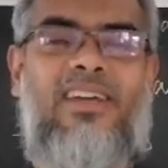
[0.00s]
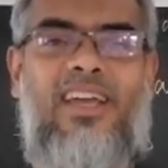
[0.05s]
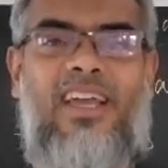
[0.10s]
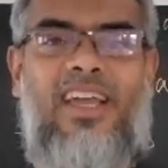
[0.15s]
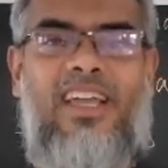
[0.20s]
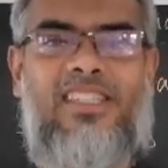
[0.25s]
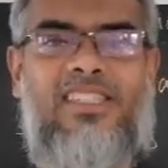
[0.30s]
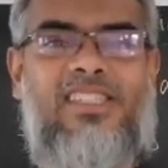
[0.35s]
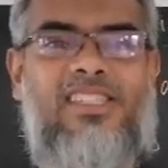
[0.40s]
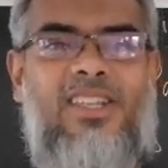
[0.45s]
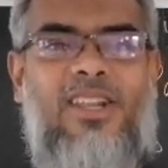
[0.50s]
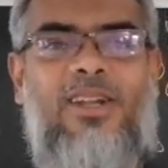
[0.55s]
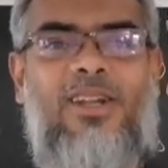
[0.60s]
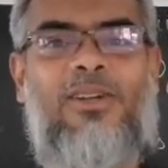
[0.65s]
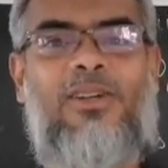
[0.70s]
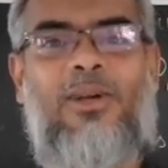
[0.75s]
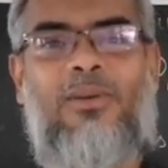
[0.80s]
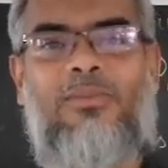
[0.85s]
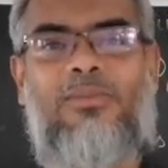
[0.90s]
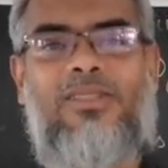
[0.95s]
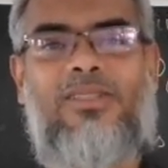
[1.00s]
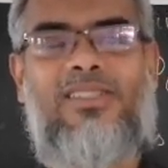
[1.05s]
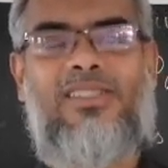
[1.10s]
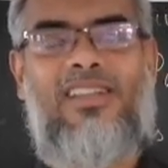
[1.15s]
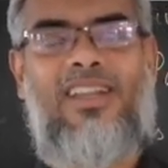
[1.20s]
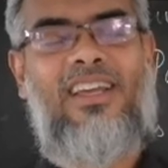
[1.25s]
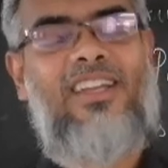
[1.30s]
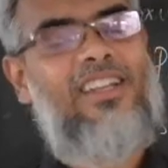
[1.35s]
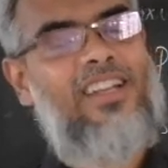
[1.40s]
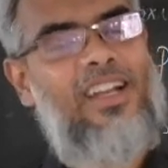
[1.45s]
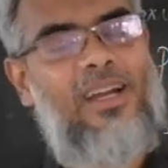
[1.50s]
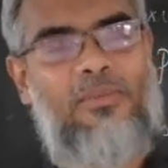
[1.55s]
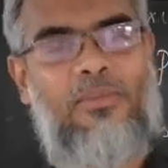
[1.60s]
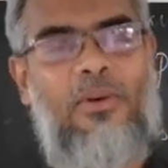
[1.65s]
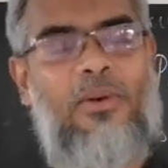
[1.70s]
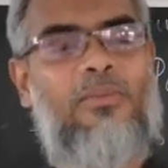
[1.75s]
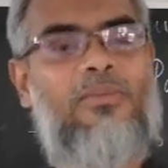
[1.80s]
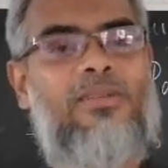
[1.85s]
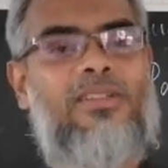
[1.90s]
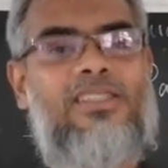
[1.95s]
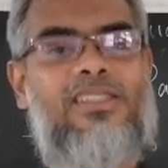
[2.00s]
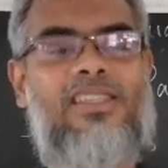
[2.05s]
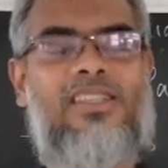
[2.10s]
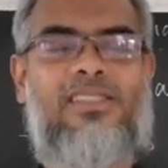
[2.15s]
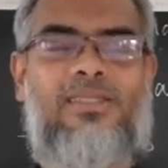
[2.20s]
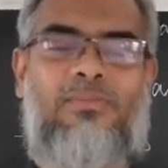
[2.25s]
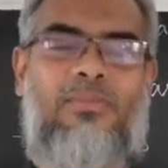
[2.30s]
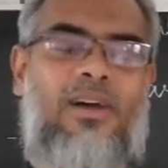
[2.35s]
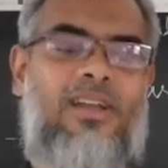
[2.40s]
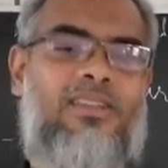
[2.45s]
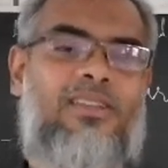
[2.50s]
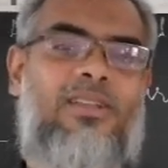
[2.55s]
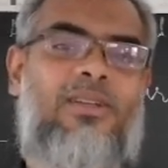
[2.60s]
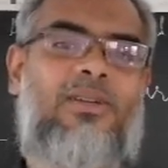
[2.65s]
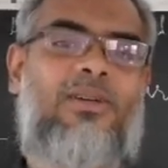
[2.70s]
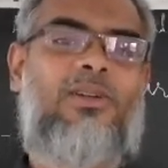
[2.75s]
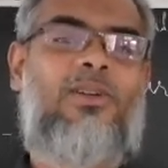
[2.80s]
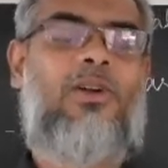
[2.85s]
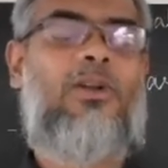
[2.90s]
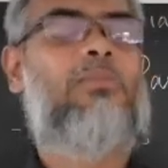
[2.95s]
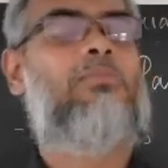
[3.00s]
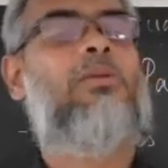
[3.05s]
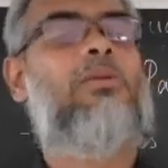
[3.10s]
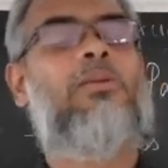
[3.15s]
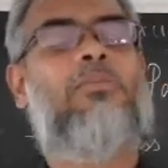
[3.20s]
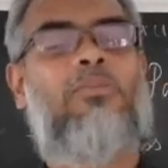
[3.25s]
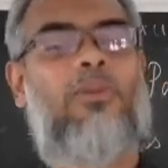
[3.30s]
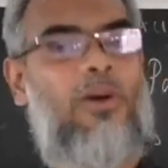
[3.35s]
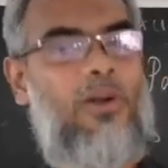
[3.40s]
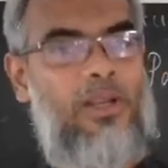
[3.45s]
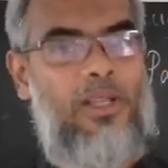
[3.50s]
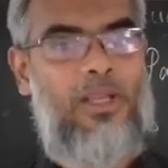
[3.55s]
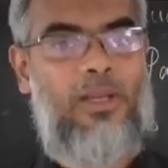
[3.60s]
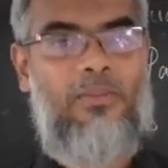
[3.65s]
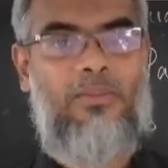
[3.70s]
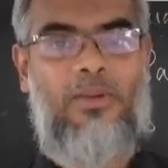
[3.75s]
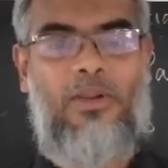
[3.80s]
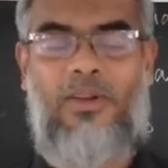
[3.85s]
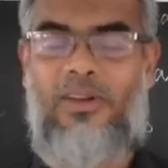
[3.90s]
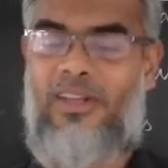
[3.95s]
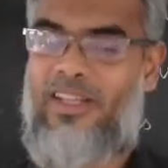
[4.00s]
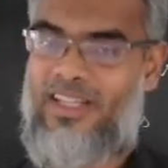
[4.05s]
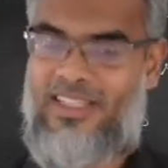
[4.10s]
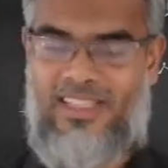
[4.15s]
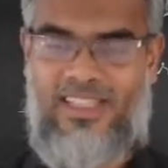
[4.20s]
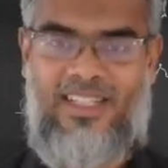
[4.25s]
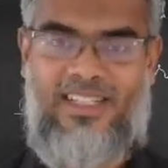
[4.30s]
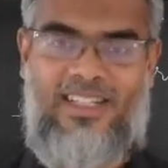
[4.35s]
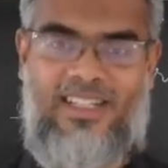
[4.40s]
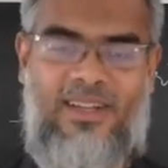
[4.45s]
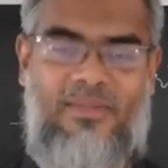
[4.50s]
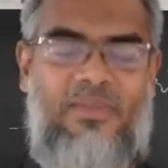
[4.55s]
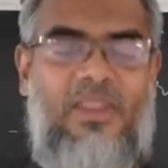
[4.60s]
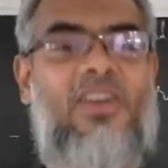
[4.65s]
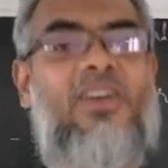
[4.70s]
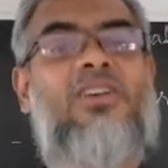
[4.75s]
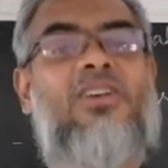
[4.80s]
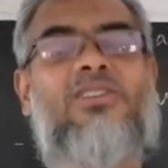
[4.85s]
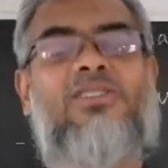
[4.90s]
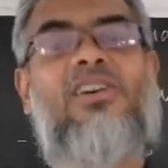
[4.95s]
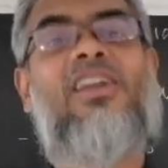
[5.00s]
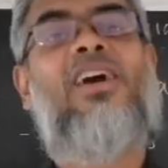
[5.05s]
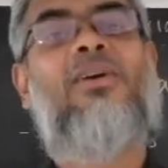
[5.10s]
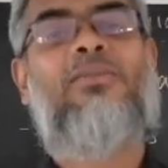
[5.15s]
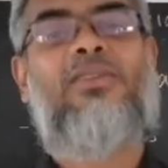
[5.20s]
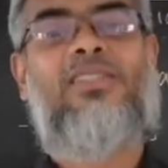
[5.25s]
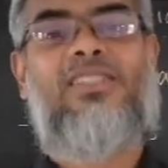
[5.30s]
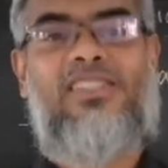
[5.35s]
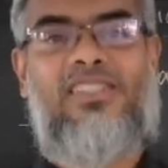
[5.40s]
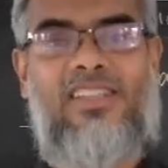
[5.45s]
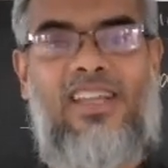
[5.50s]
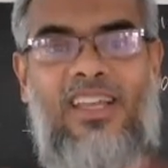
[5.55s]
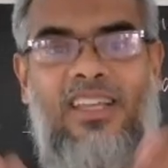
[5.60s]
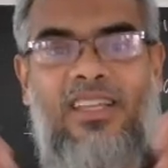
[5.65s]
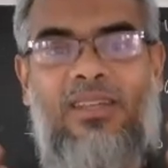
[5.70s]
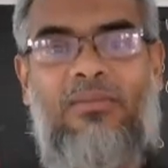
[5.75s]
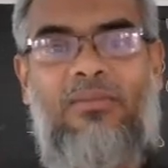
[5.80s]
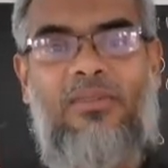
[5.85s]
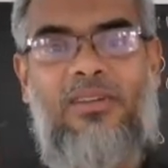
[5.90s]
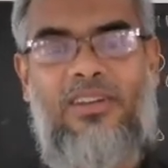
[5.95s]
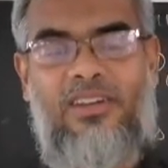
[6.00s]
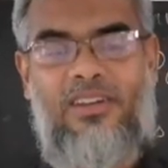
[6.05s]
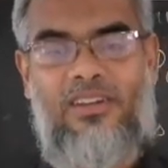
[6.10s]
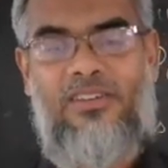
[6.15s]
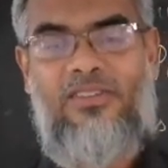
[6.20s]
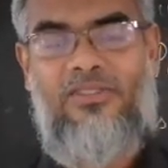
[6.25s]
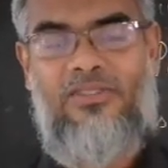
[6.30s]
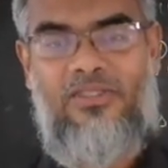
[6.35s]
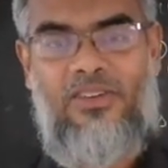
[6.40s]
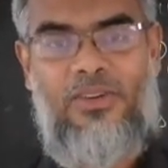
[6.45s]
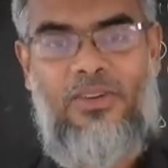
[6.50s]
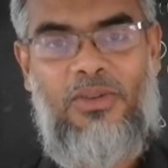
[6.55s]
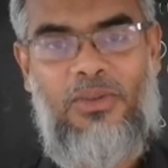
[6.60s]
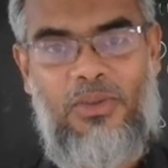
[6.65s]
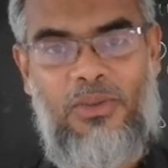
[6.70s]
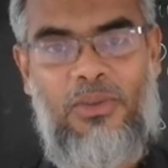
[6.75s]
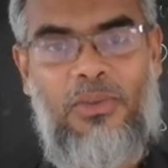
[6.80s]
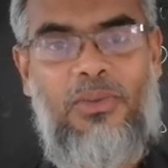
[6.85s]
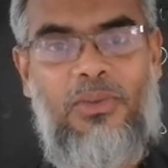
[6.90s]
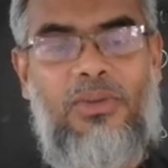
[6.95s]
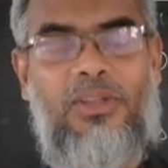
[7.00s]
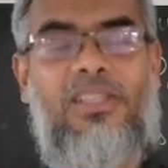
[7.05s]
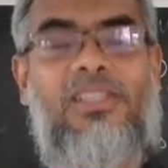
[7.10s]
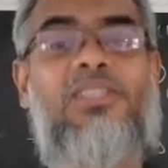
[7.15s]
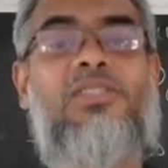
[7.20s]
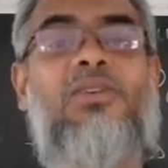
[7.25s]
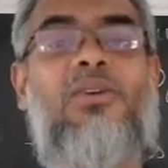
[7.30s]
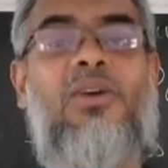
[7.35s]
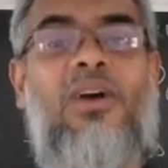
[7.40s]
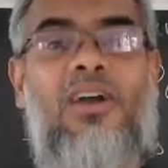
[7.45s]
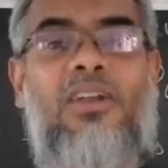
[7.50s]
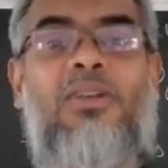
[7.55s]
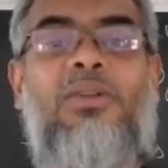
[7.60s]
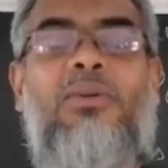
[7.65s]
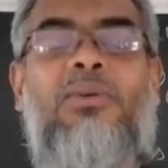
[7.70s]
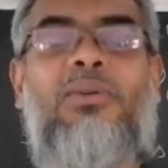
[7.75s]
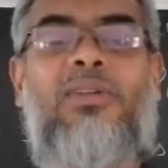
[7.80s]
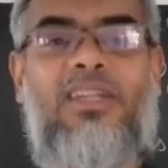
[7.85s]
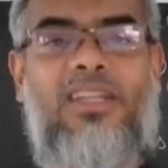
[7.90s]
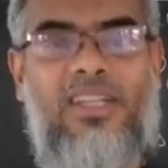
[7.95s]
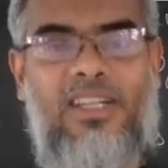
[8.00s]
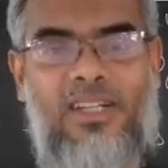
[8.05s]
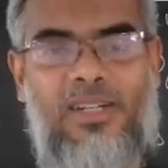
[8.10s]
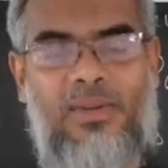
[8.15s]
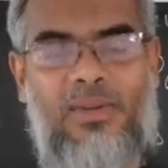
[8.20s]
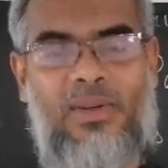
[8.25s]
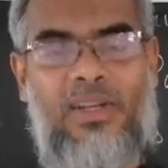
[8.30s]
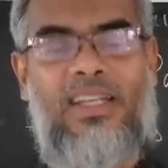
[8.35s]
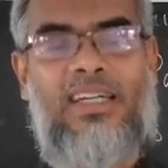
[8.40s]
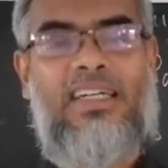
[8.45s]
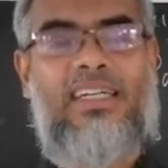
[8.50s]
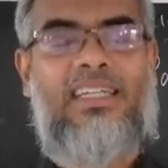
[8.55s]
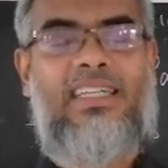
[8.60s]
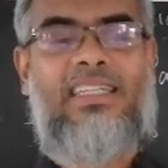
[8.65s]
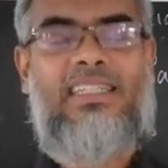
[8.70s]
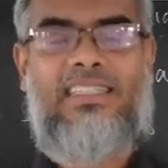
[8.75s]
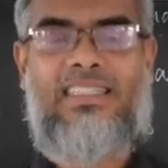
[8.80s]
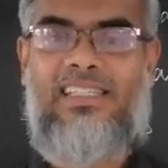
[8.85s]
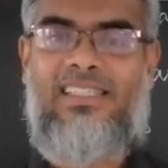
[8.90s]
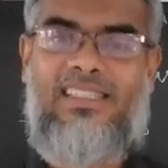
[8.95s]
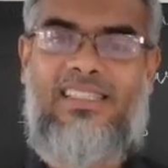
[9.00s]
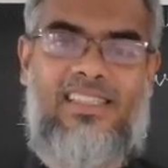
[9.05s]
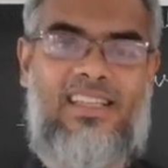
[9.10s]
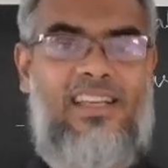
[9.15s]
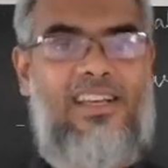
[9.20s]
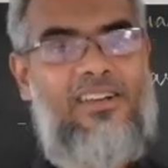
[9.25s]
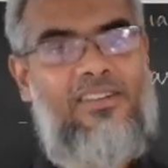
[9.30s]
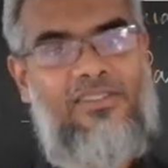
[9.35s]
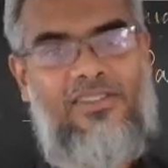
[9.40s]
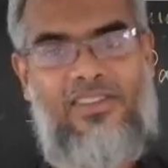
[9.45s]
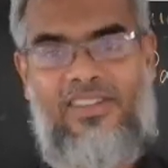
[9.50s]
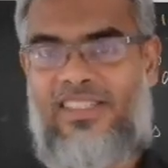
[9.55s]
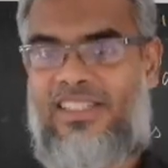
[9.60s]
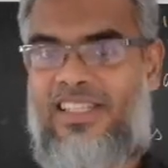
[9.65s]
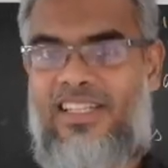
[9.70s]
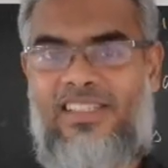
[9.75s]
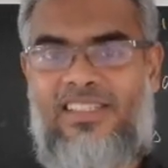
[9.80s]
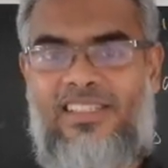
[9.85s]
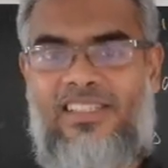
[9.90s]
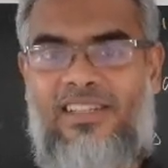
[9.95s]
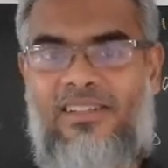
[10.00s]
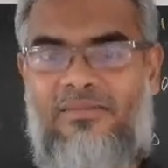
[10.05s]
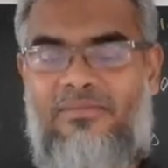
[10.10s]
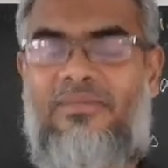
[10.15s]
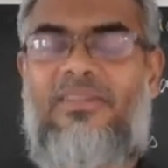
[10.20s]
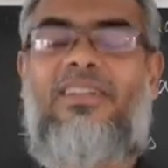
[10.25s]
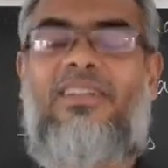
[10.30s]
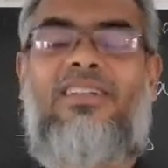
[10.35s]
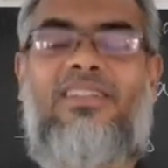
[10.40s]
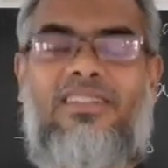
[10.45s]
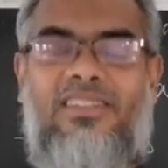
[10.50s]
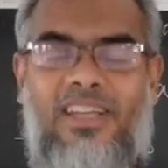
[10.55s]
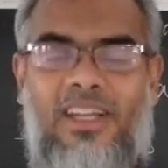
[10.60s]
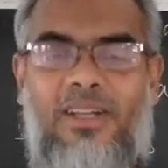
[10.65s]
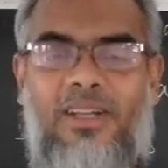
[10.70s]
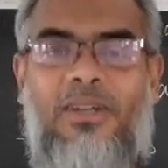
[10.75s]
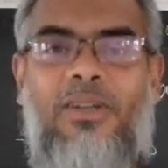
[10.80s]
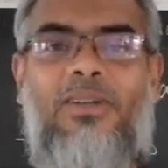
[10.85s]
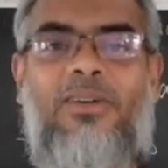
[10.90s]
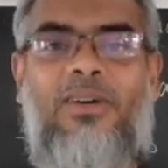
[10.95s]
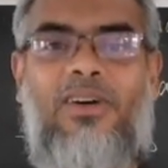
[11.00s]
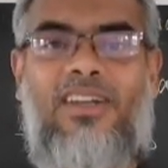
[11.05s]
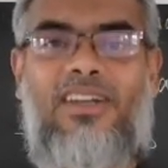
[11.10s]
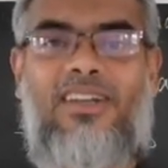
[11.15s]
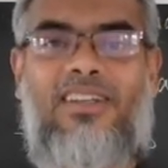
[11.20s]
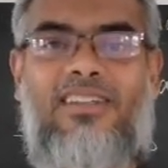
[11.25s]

extra topics like Apomixis, Parthenocarpy, Polyembryony, etc. So now it's time for you, it's your duty to learn this first lesson. Thank you all.